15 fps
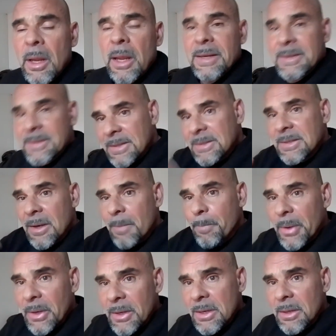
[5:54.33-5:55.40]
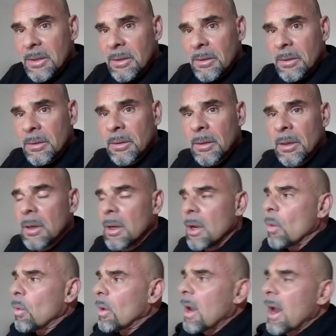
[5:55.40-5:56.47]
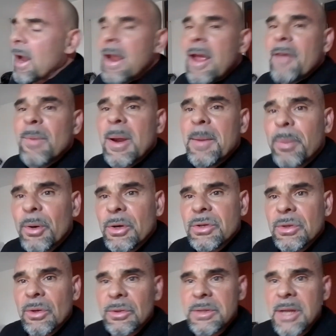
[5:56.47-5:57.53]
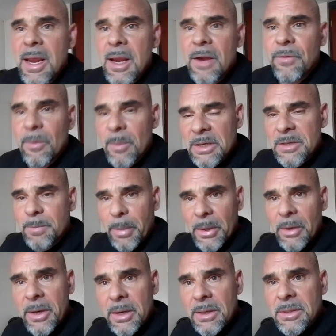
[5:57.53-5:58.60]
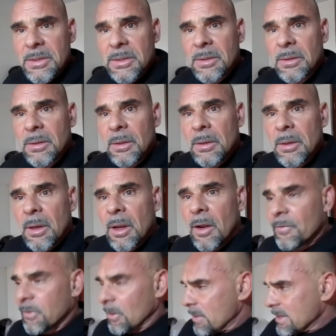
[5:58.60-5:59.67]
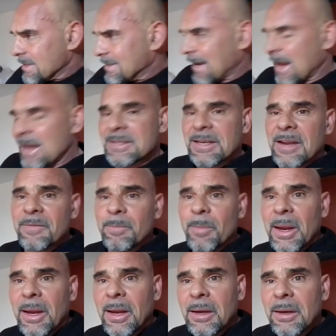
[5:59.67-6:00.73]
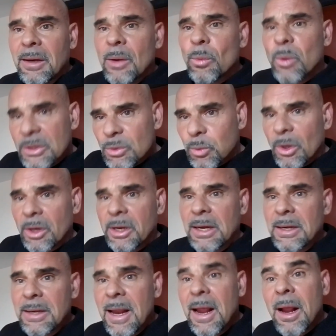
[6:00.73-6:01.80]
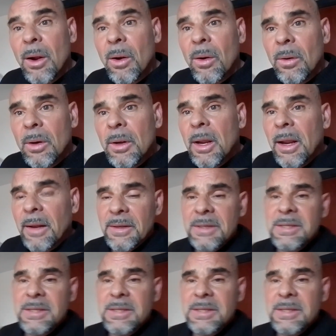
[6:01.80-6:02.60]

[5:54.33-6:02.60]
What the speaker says: Is this an opinion? Well, I have my personal take from experience of the mistakes I've made and what's working now, and